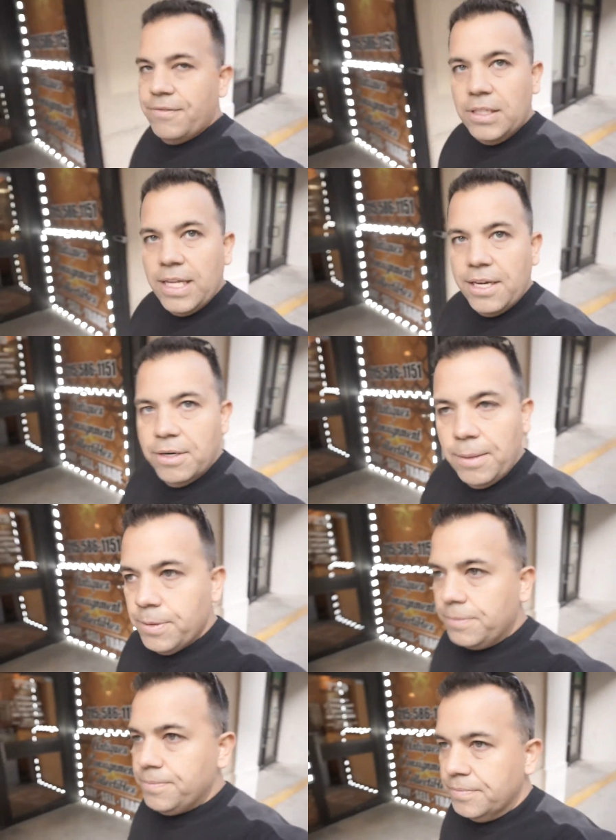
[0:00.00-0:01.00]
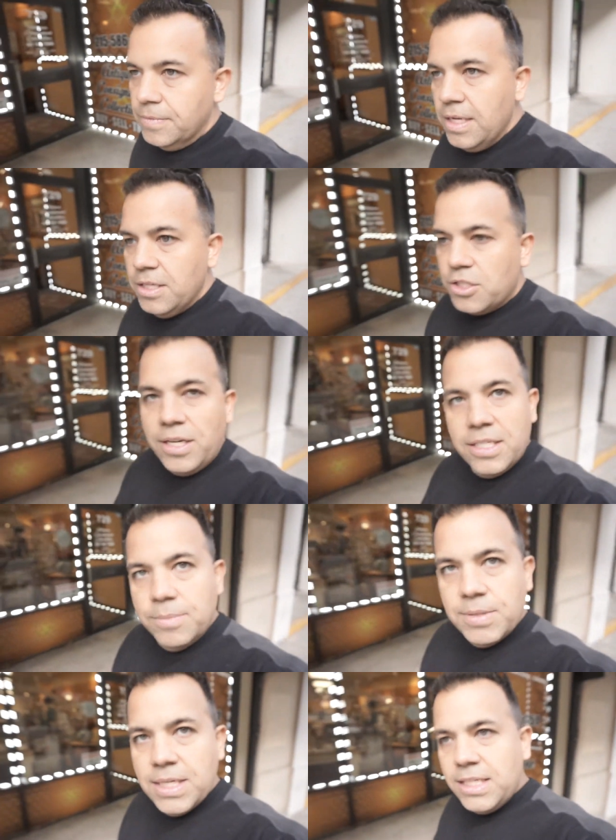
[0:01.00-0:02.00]
to layer up, show you
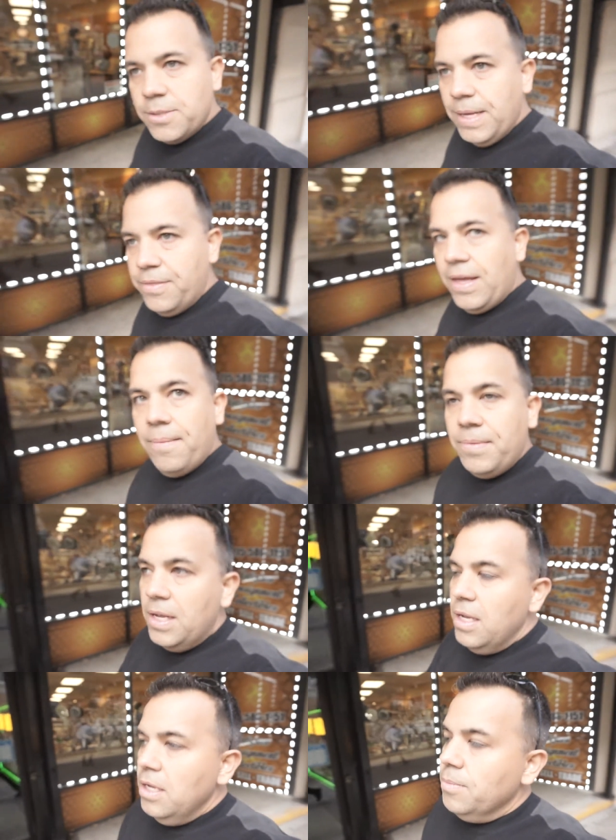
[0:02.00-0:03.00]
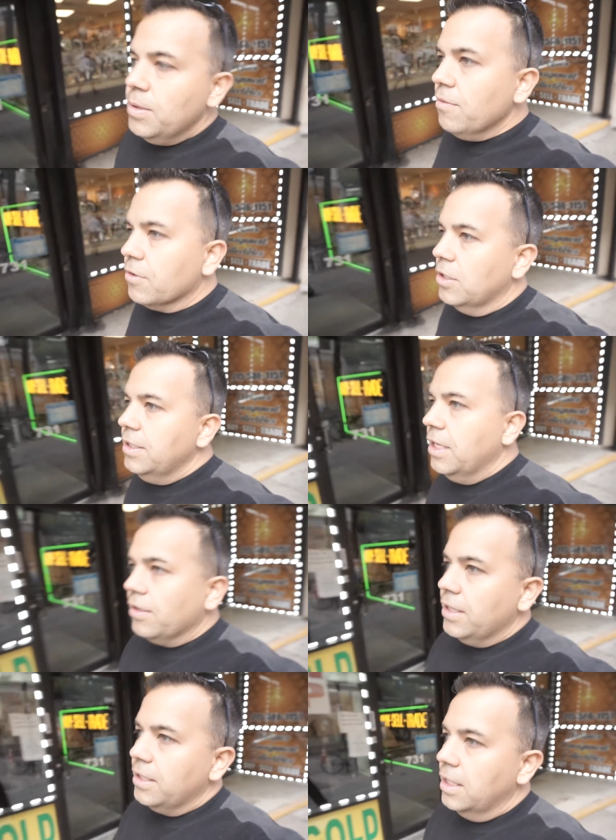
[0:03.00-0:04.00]
some sights about that. But overall,
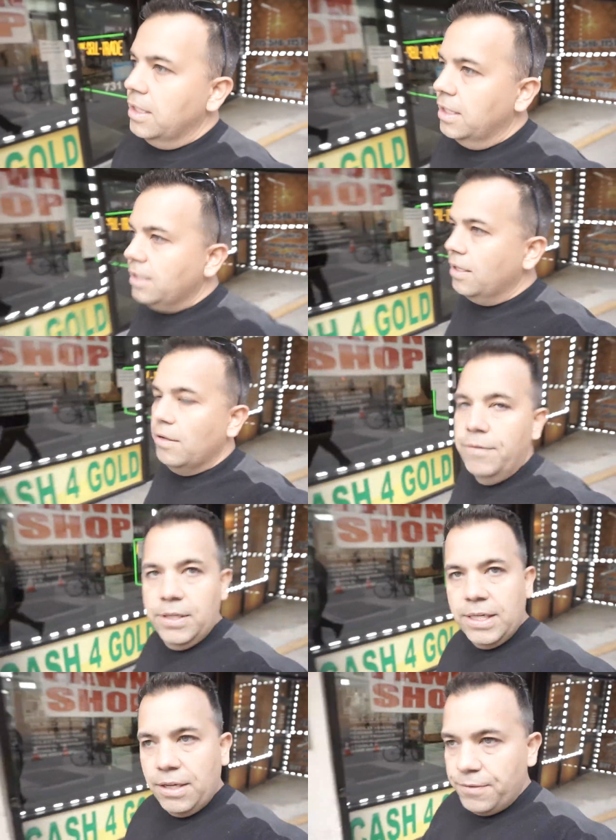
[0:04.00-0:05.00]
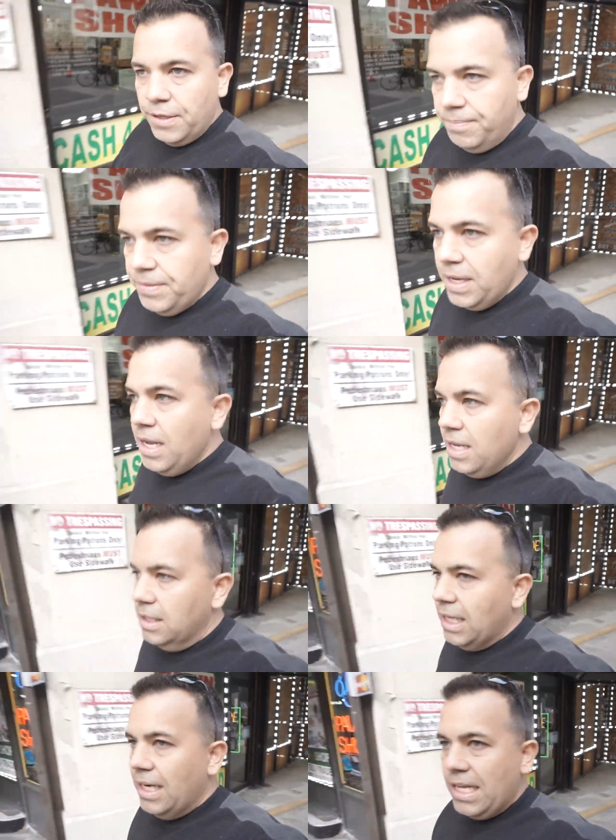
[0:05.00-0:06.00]
here in Philadelphia, a
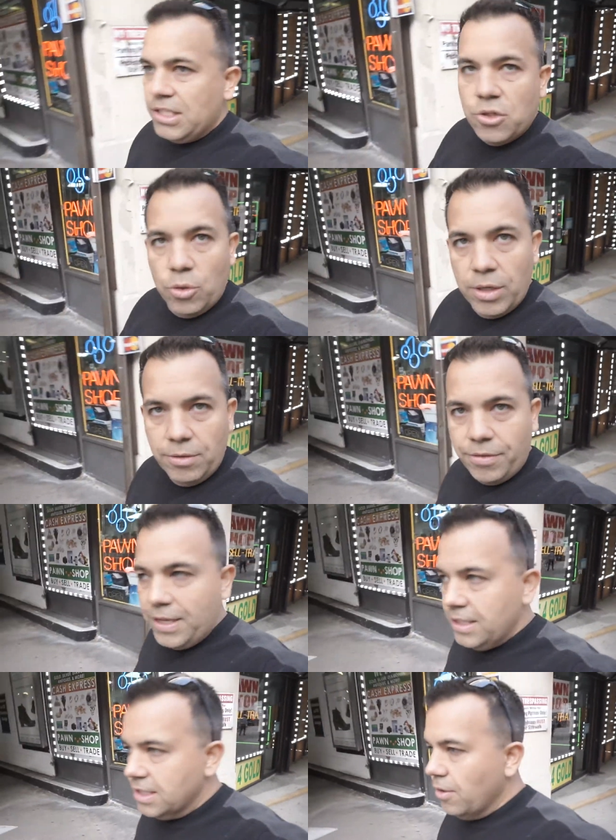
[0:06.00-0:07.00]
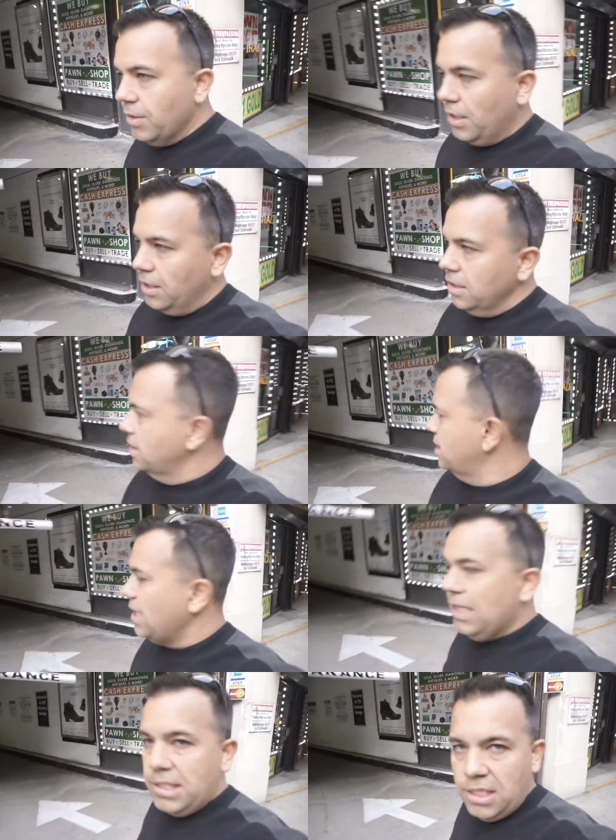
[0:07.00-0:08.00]
lot of historical things going on. The
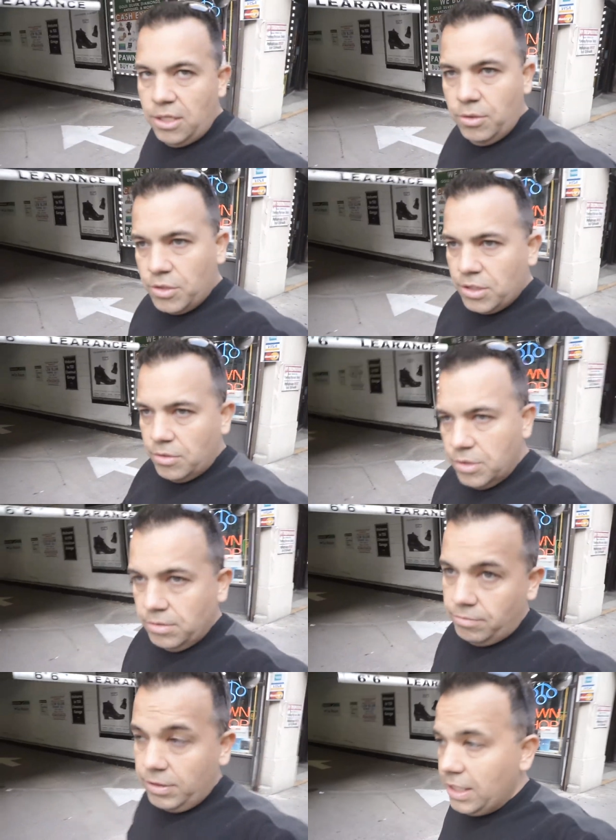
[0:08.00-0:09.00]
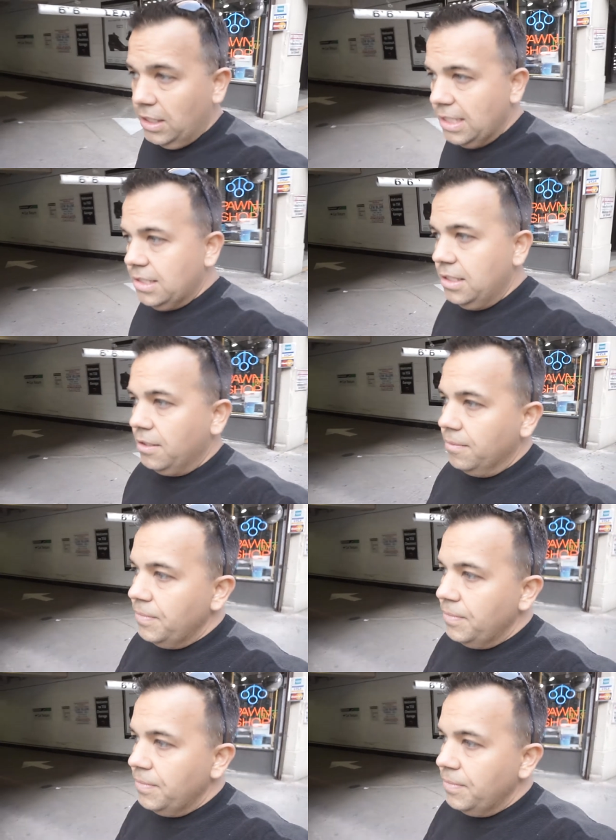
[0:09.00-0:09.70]
city's huge and there's really a lot to do.